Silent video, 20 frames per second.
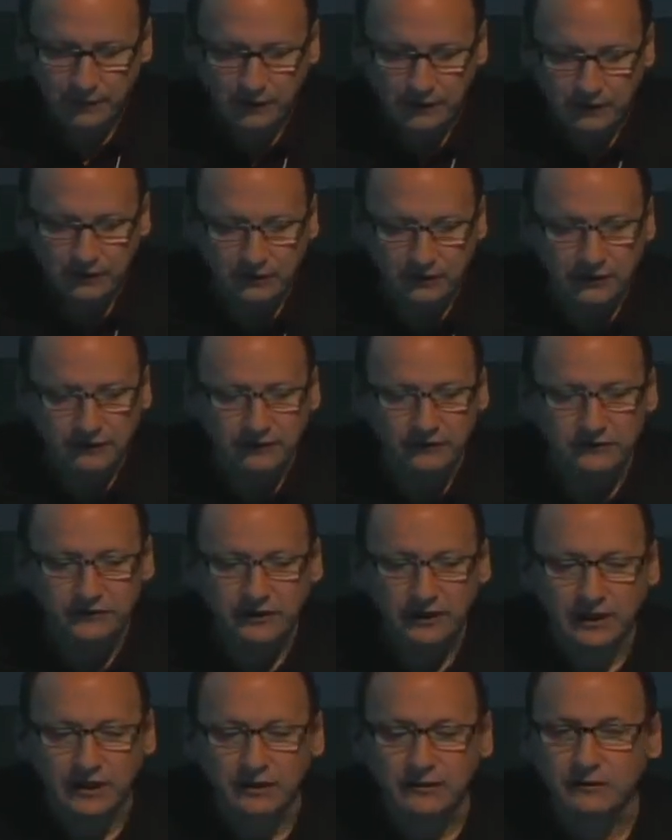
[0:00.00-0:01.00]
The length of
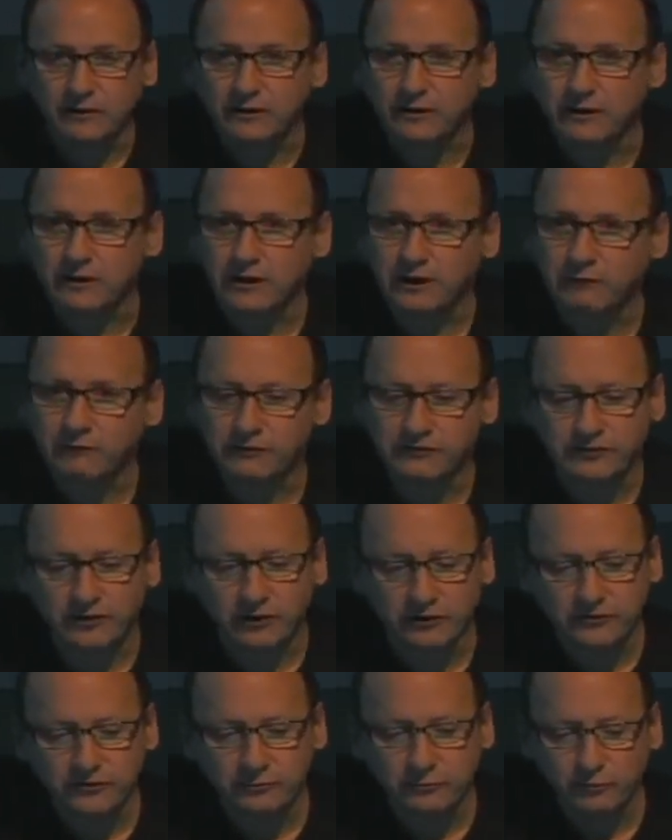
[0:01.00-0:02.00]
stay in our
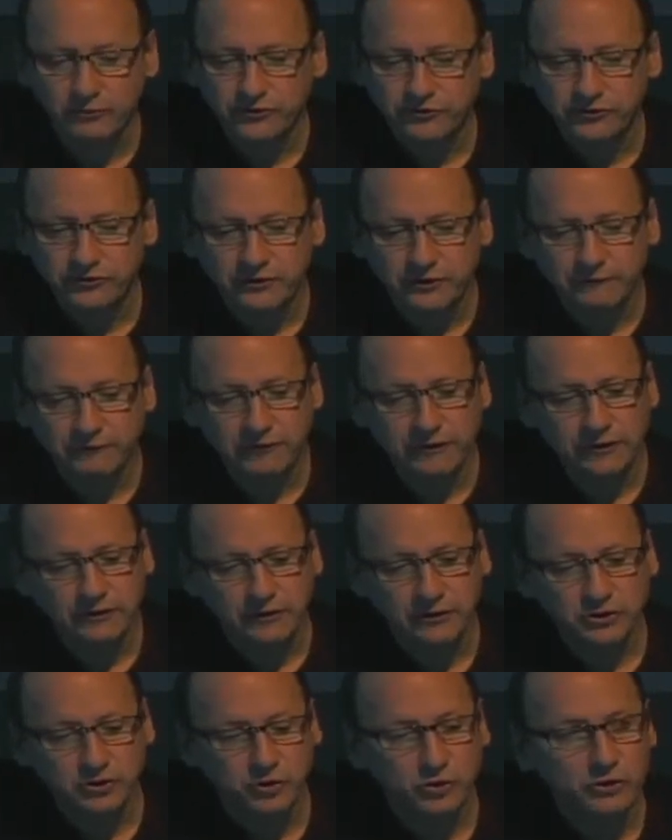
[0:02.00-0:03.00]
results was significantly
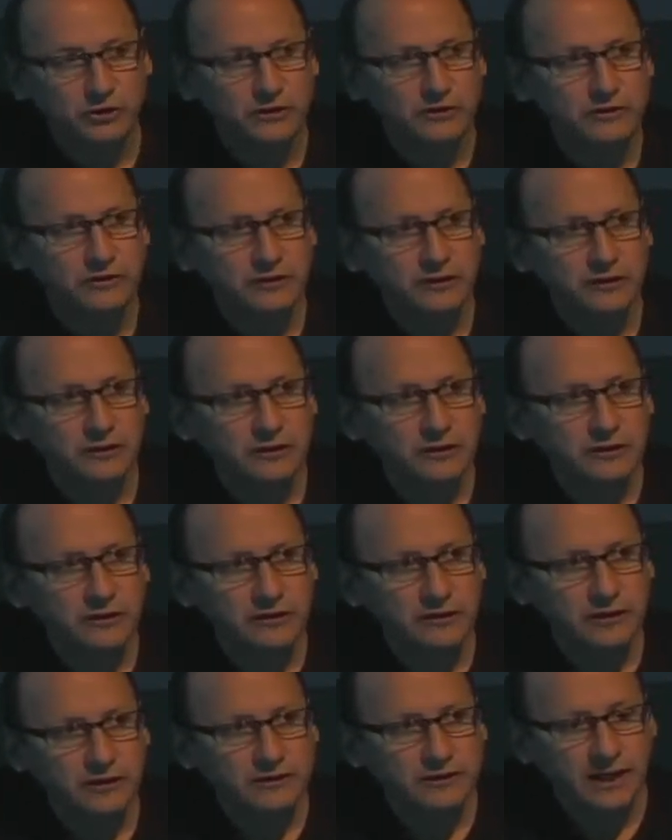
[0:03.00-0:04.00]
shortened.
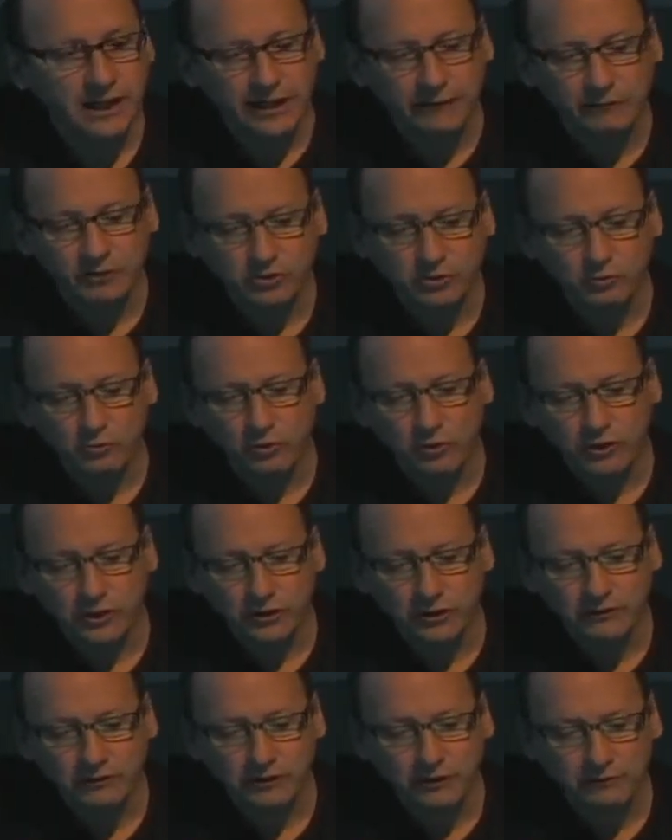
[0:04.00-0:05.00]
The time to work
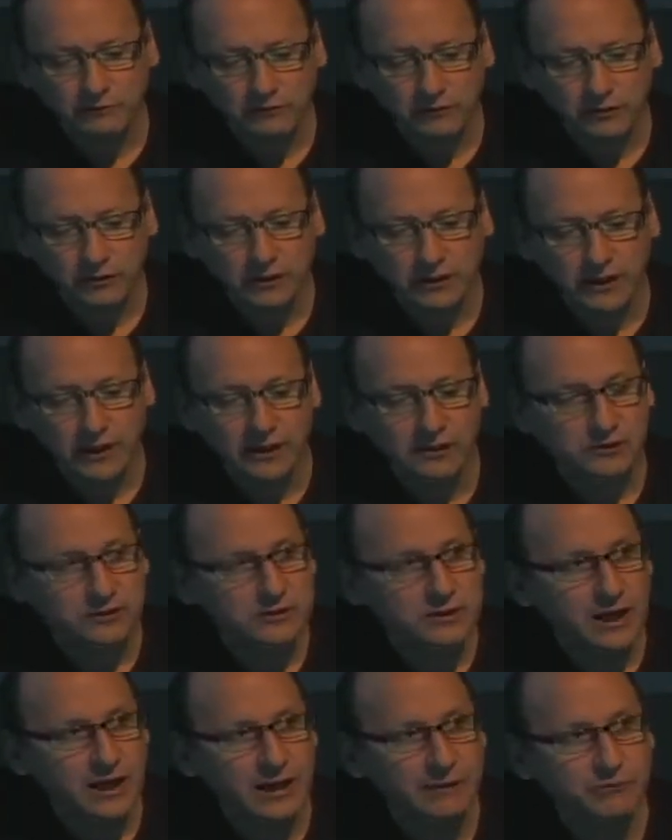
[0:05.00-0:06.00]
and
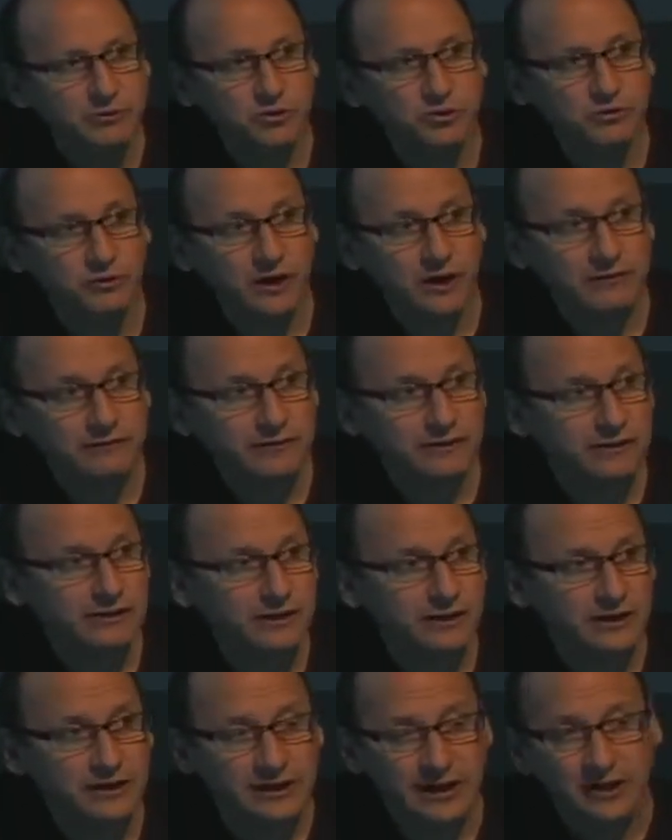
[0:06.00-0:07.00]
time to driving
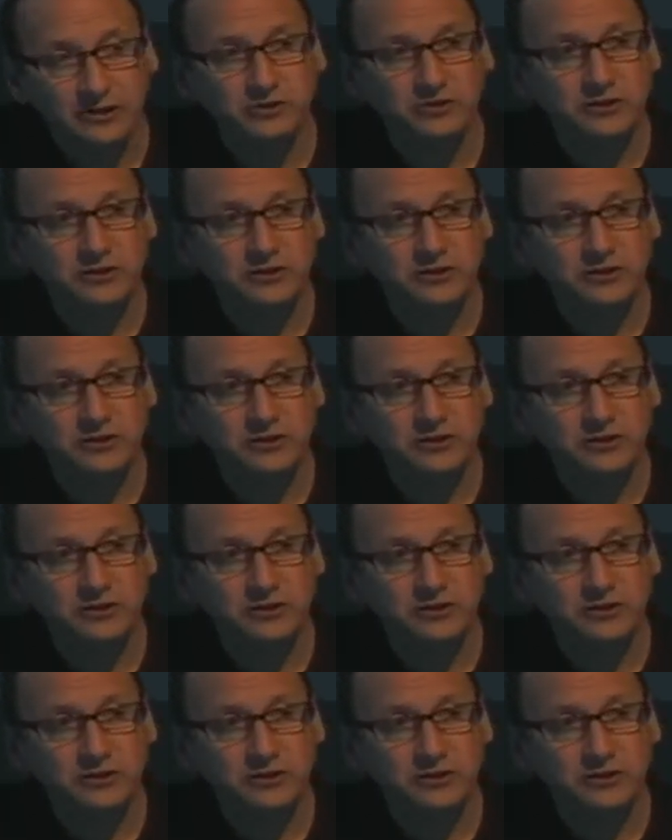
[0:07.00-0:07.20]
and actually